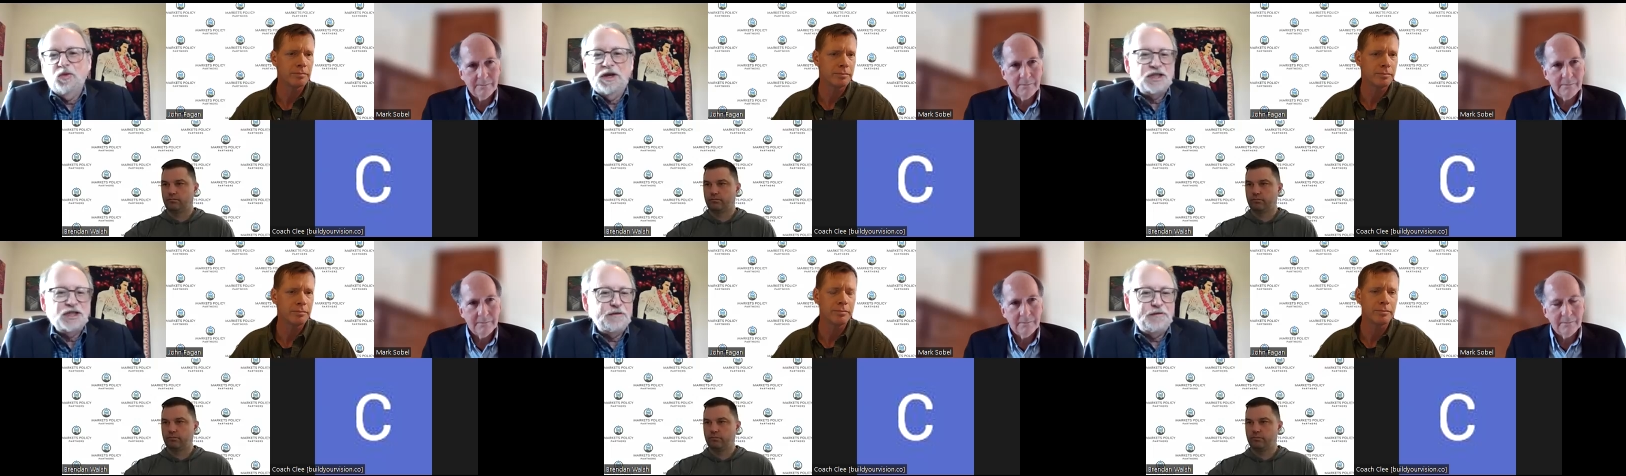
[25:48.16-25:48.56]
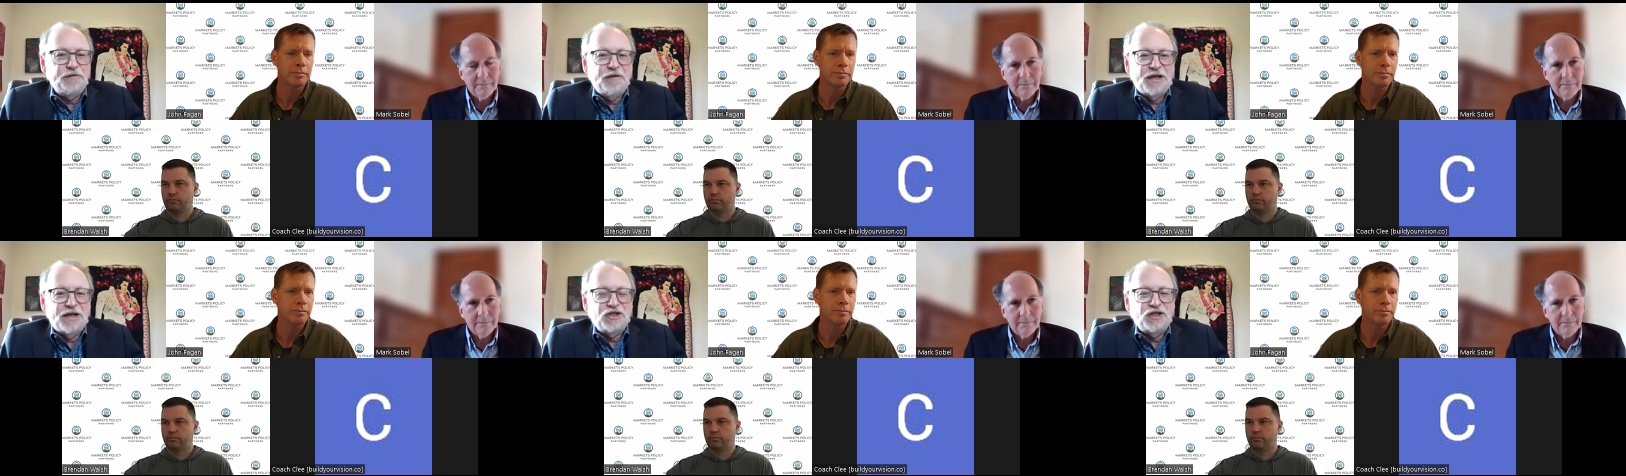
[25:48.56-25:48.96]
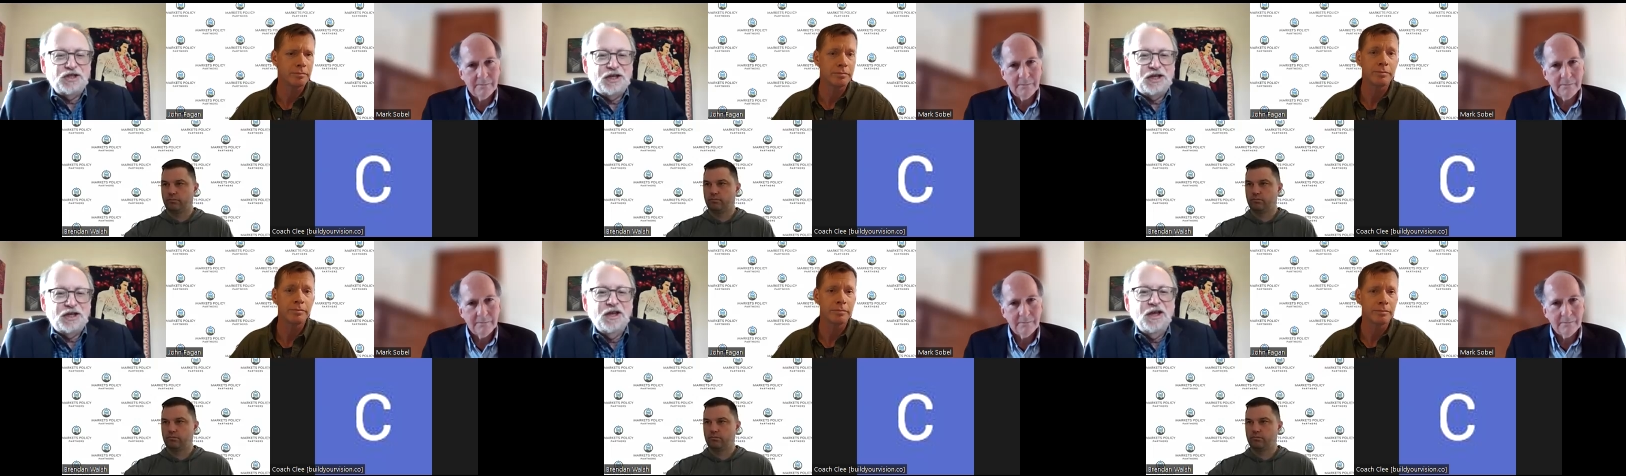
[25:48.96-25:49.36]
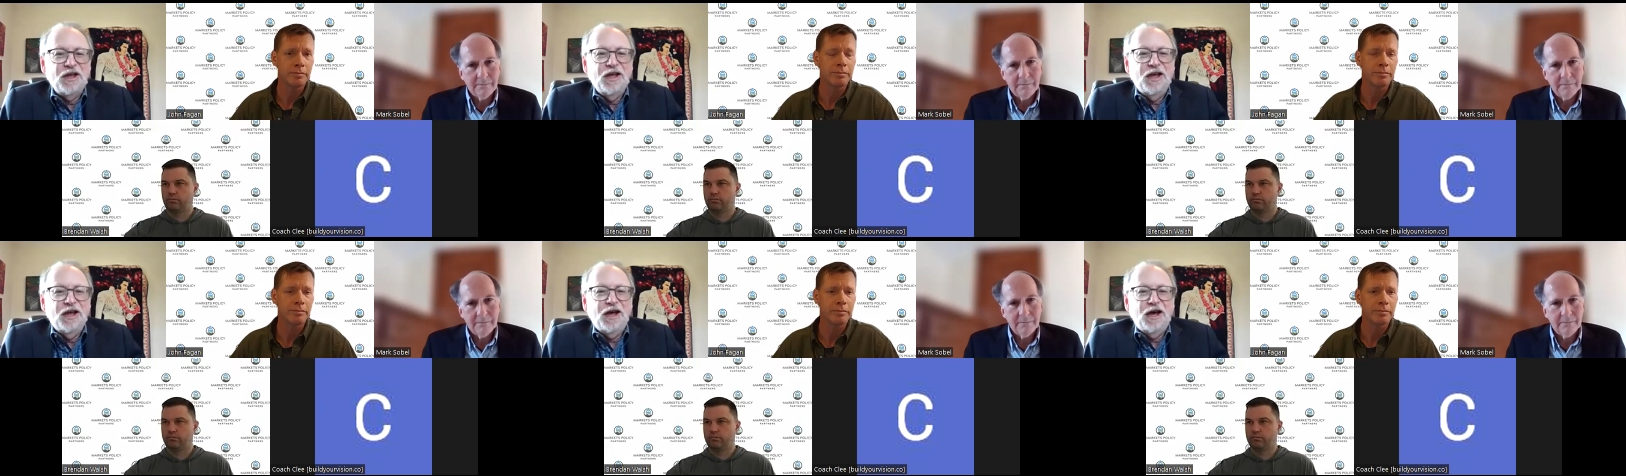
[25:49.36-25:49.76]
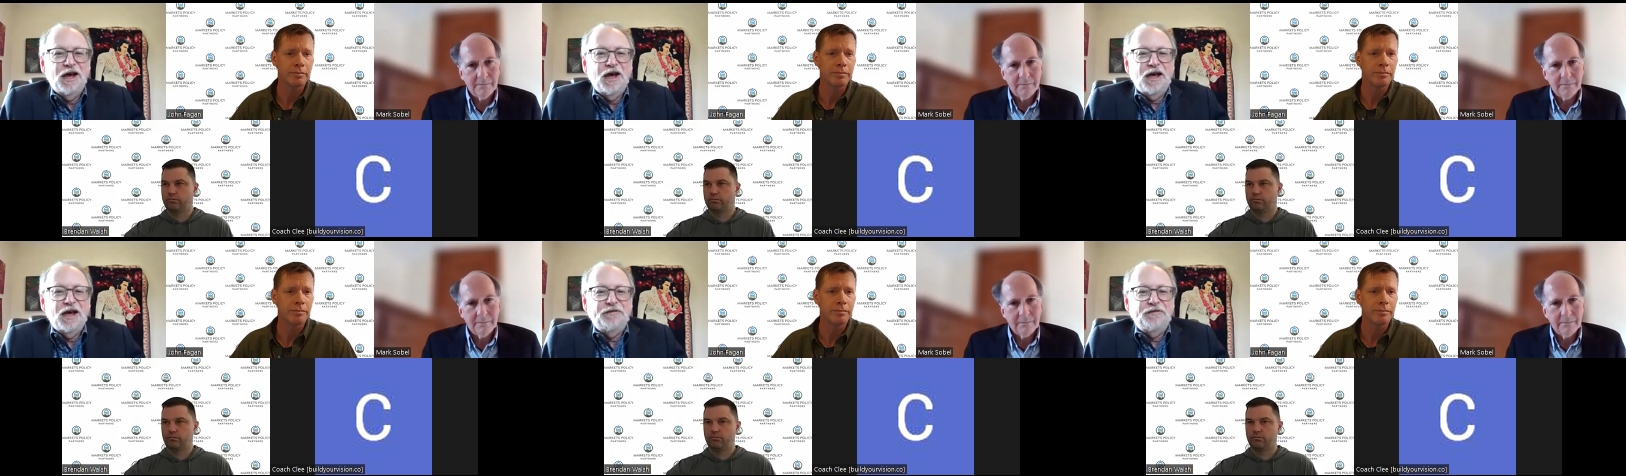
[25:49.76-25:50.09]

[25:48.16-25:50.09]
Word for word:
Speaker 1: west of investing. Uh,